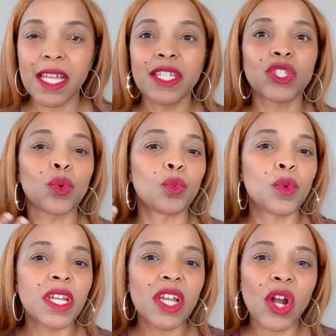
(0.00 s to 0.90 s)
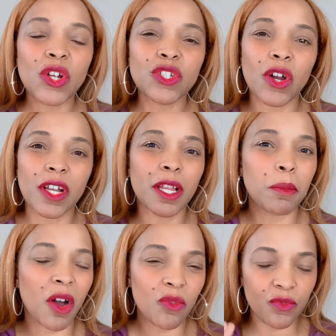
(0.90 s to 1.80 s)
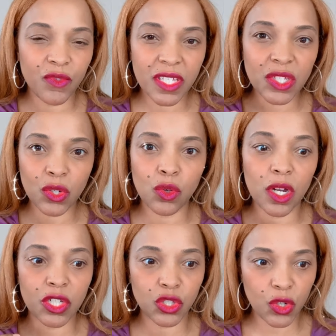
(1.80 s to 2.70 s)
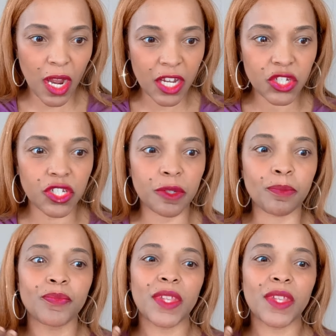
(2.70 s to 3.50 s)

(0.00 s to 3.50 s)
So we are talking about physical attraction.